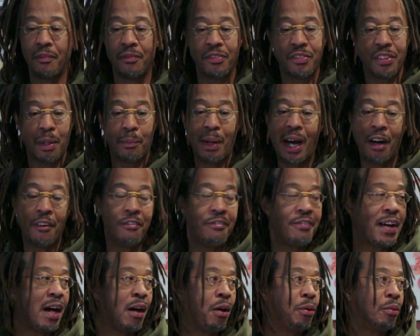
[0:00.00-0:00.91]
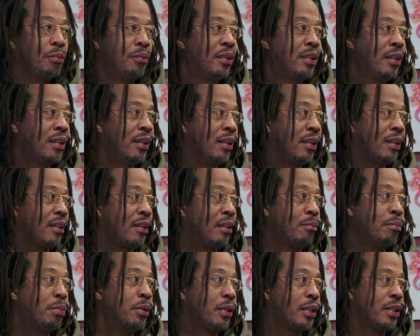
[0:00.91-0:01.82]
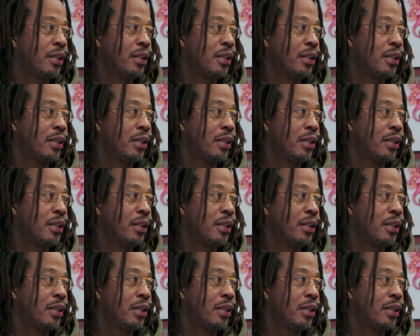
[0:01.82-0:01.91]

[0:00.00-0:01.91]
somehow found the book.